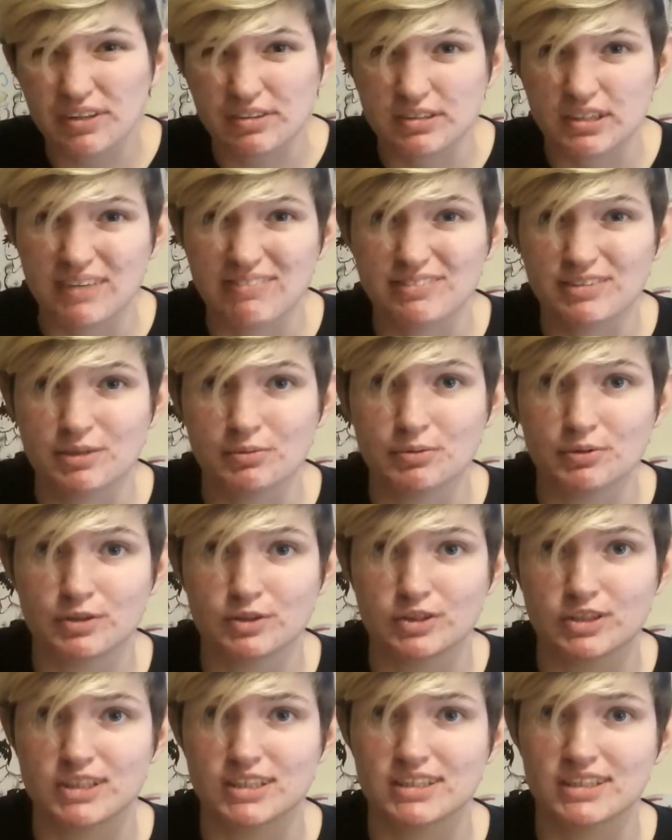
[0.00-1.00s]
I was having
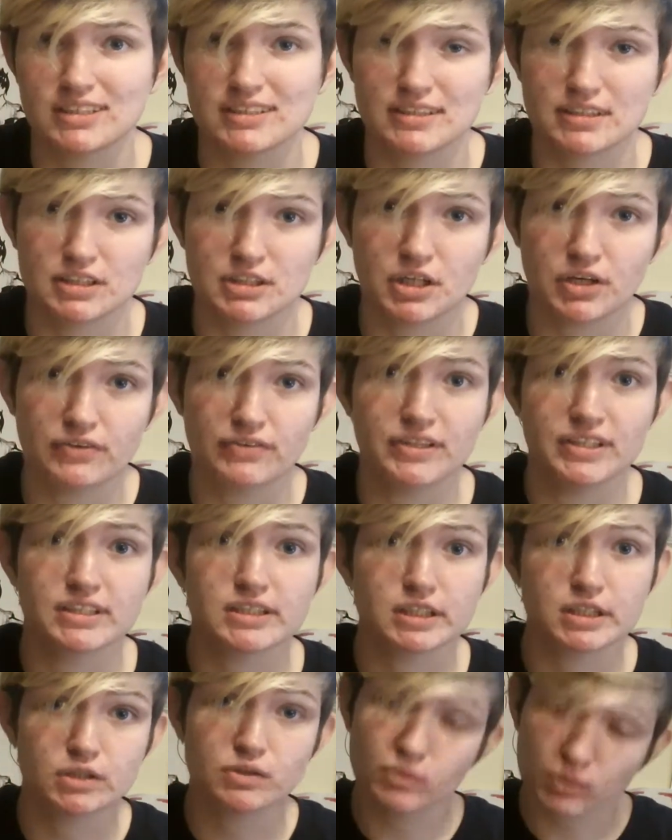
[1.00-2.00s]
trouble juggling
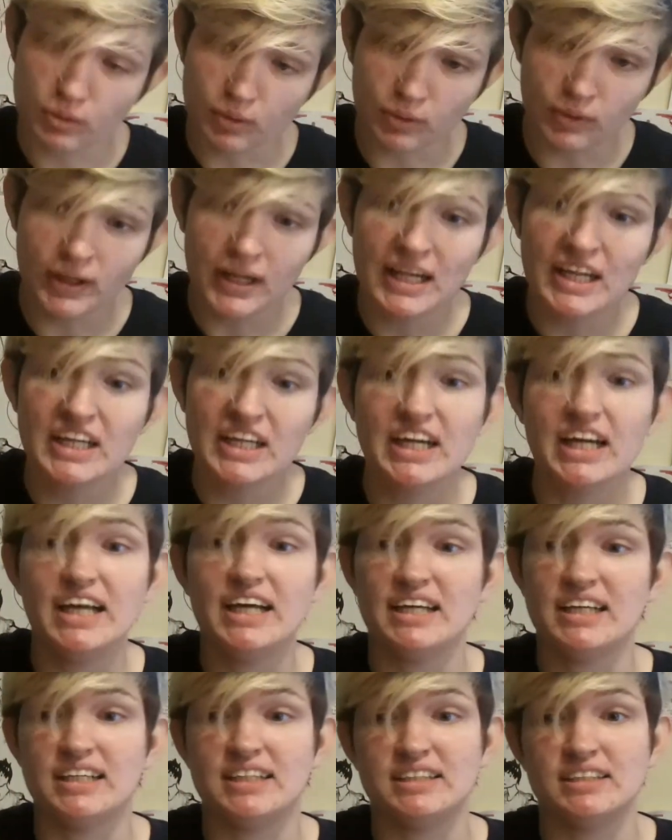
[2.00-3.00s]
school
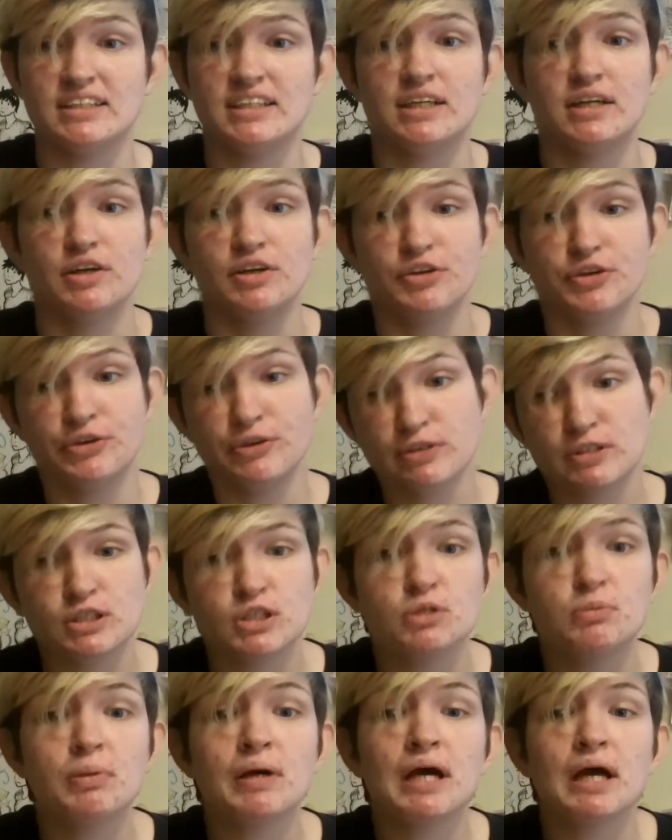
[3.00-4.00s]
and
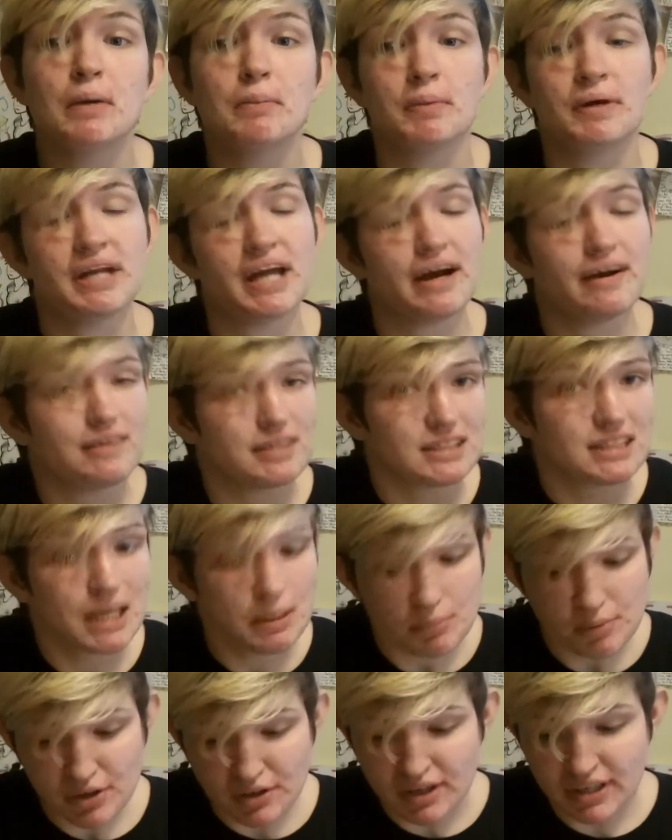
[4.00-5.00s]
YouTube, but now it's
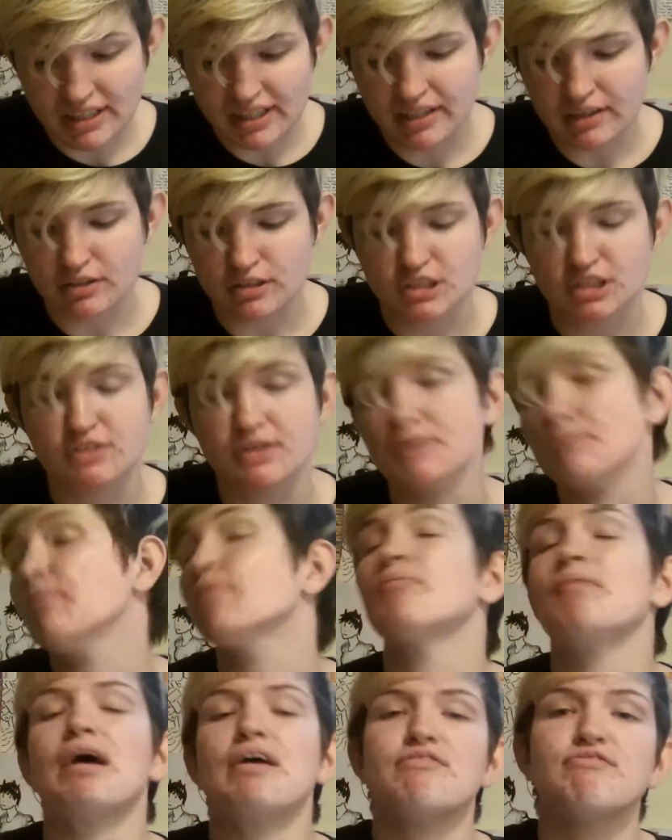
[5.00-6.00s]
summer, and then also like
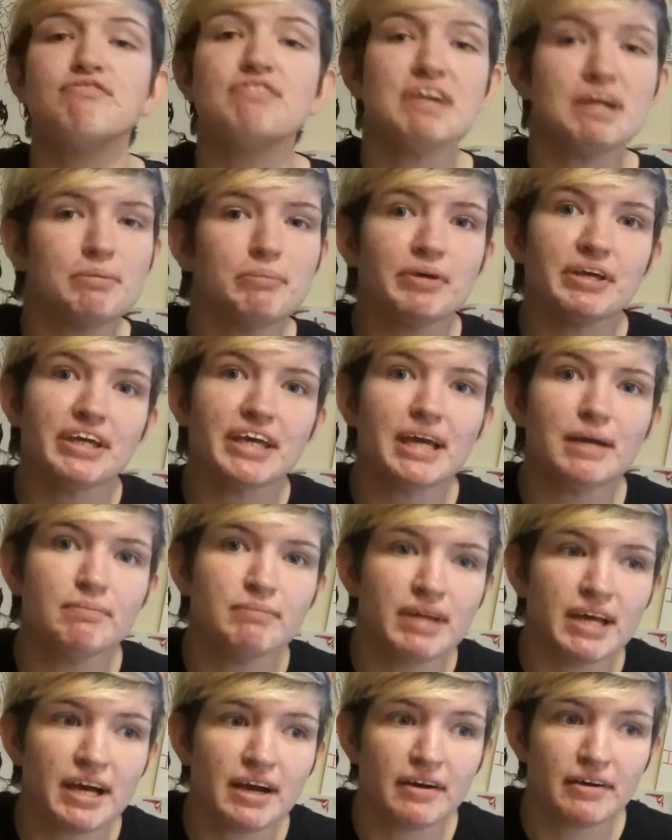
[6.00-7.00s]
my family came
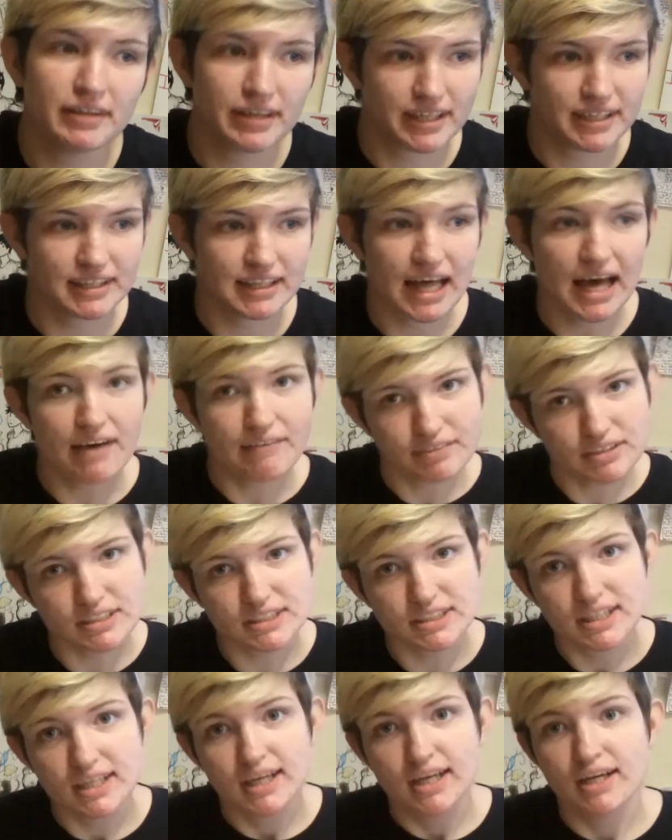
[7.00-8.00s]
down, like that
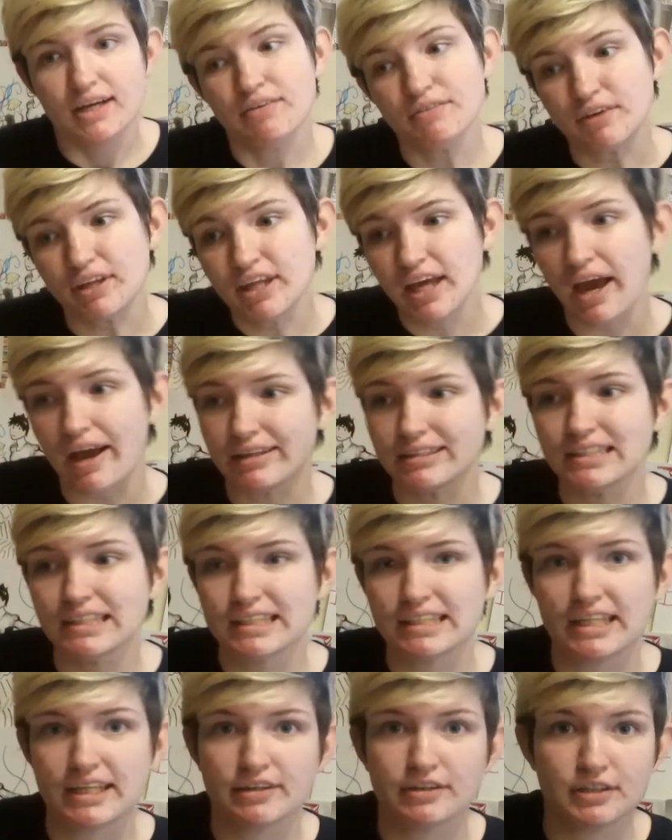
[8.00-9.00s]
was really hectic,
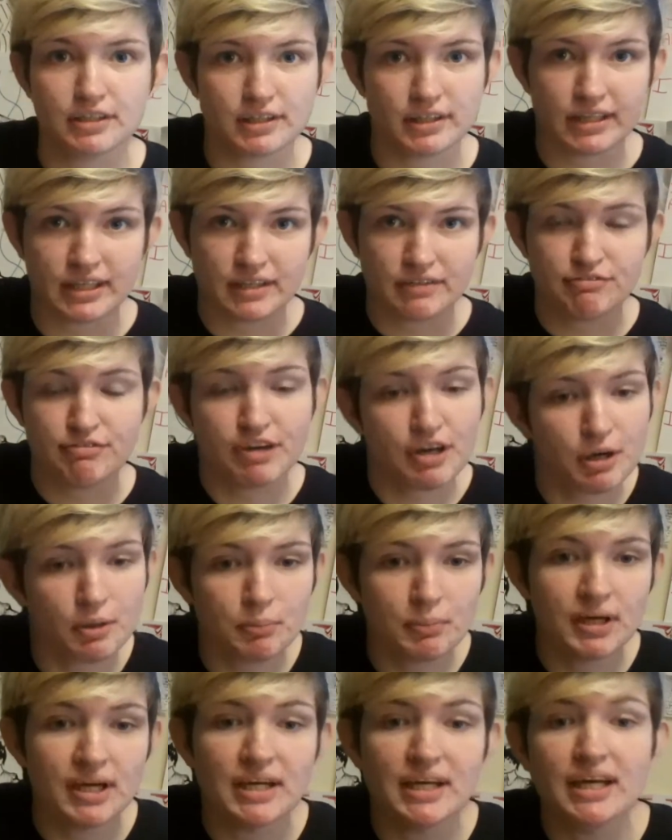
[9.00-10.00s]
and I couldn't like
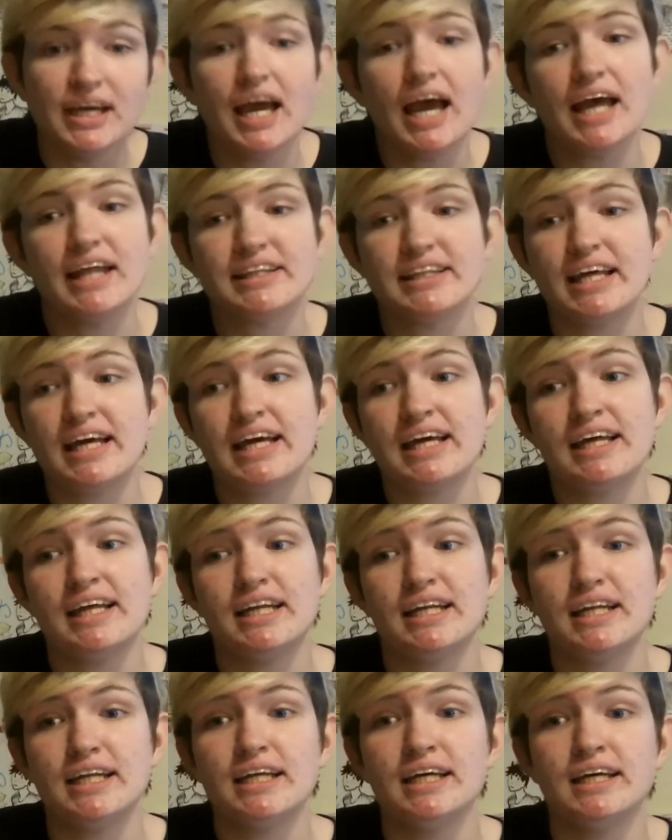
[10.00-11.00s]
film, and
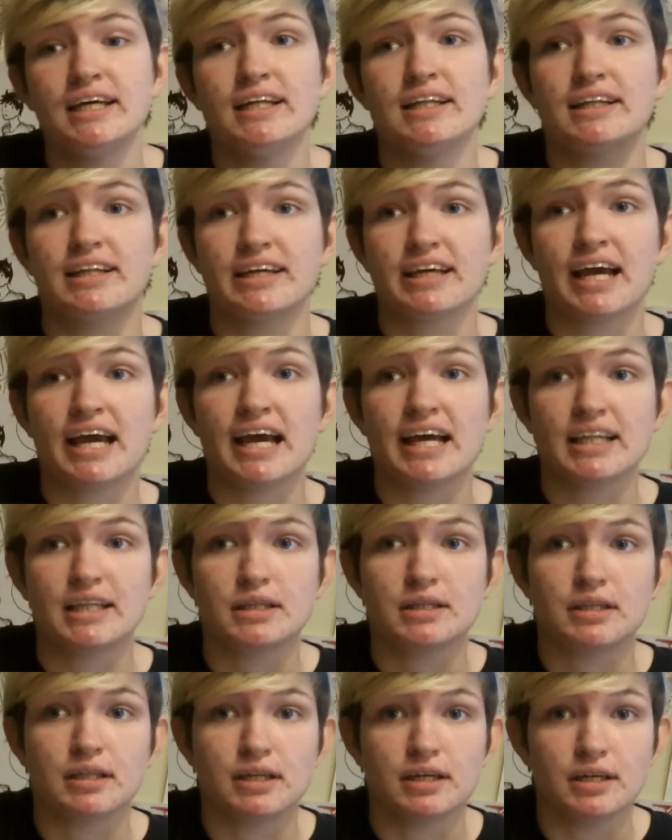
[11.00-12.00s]
then like I had
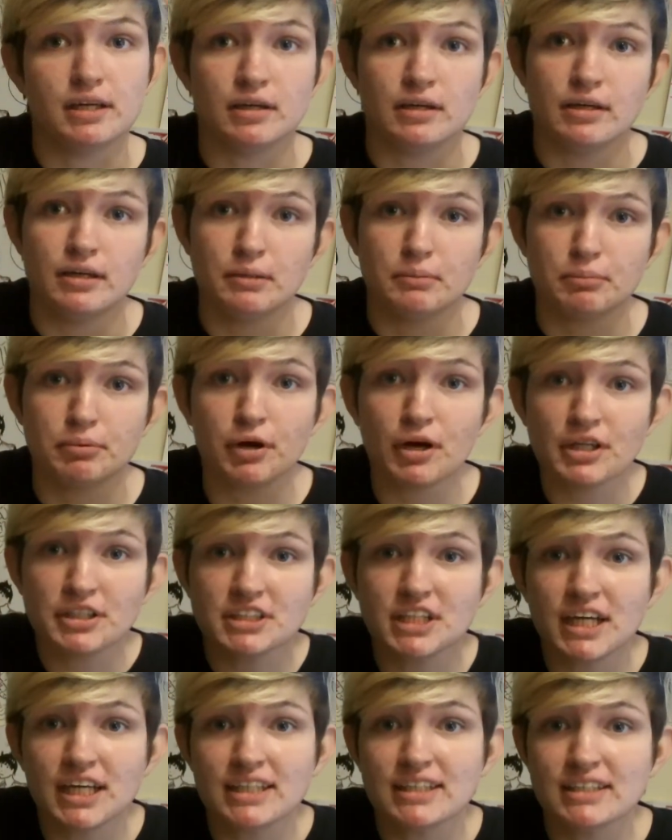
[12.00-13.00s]
the
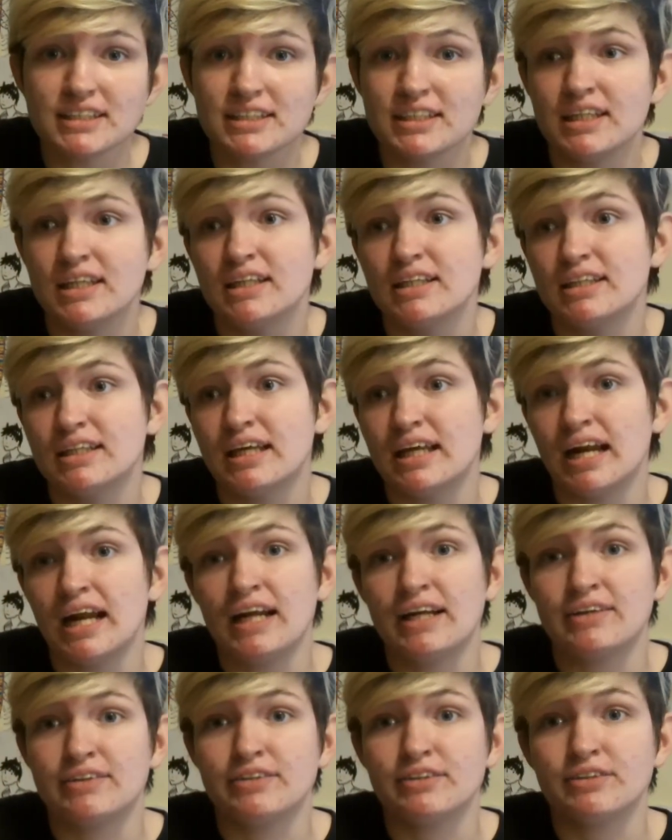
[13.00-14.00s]
project, that
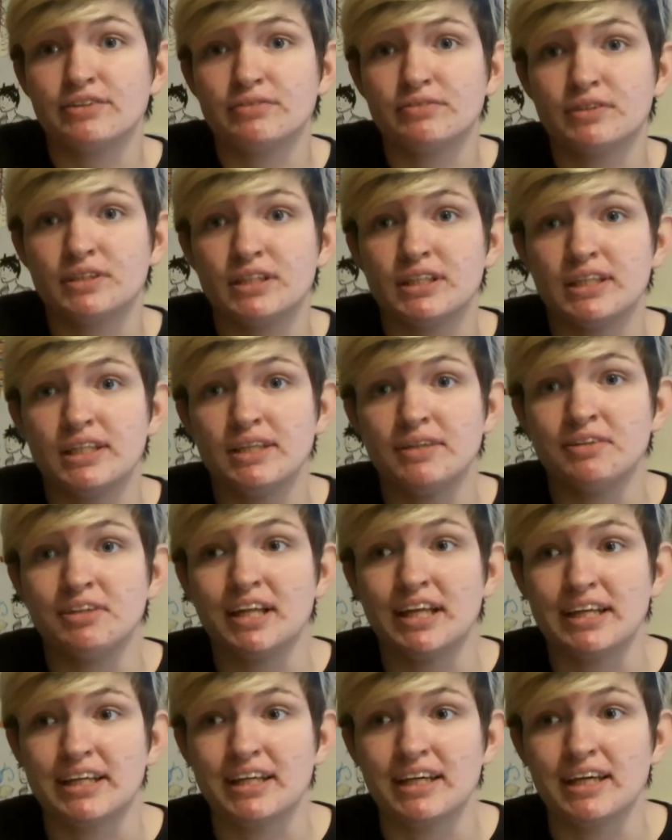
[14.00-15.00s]
I couldn't really
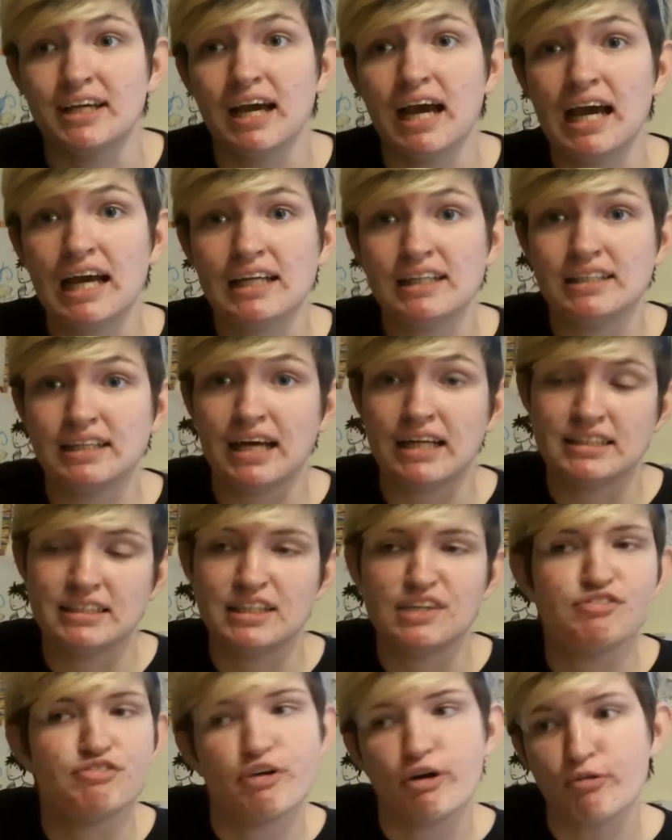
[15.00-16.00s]
like I I
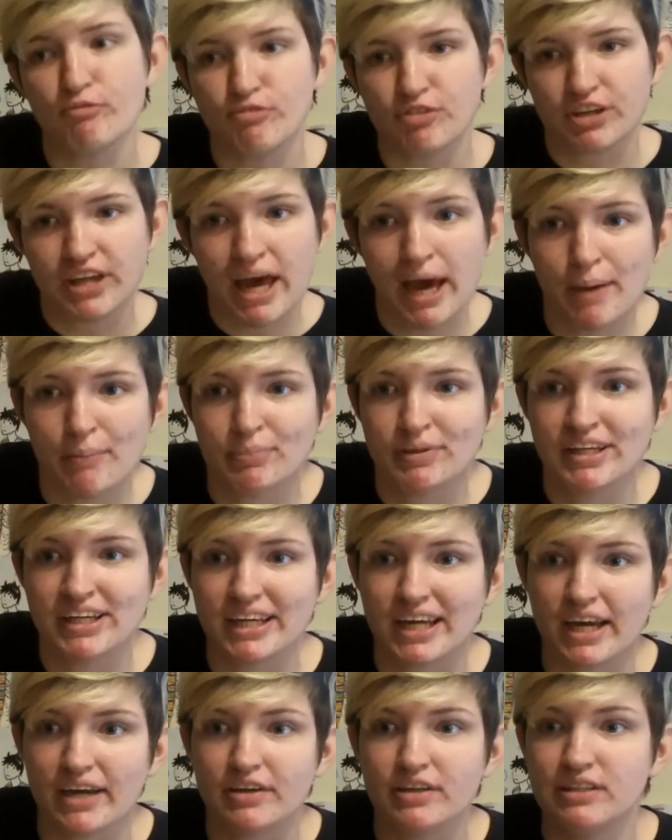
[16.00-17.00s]
did film for that, but
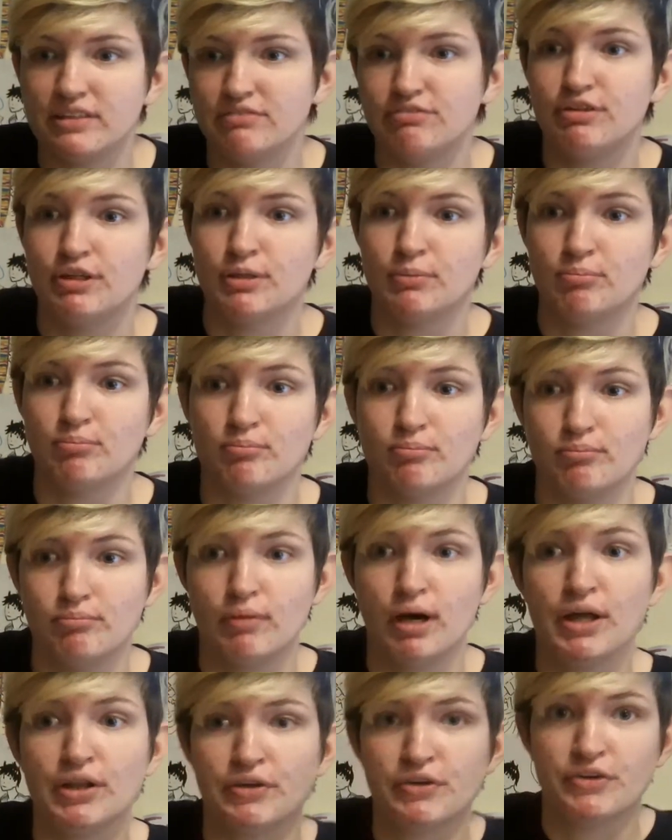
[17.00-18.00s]
like I couldn't film
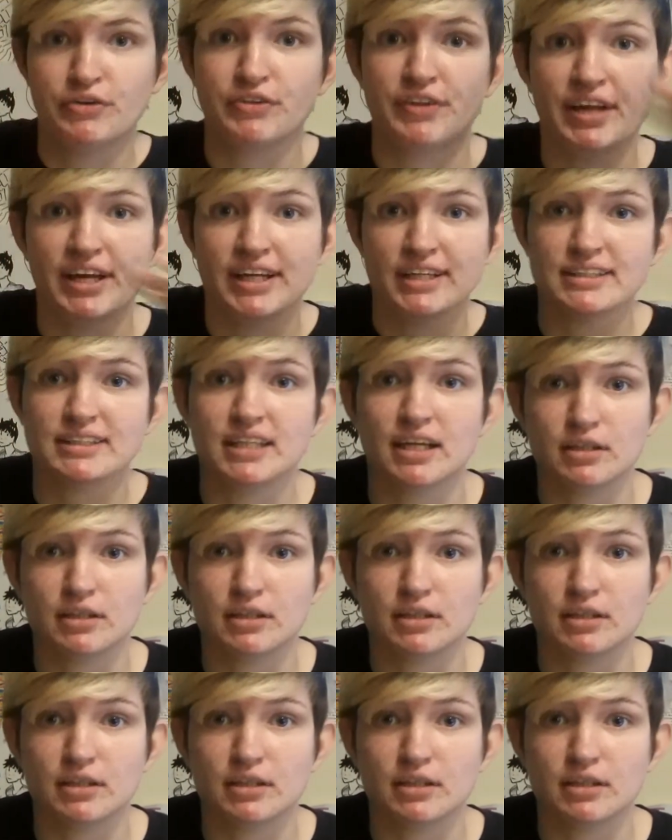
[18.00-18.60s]
other things.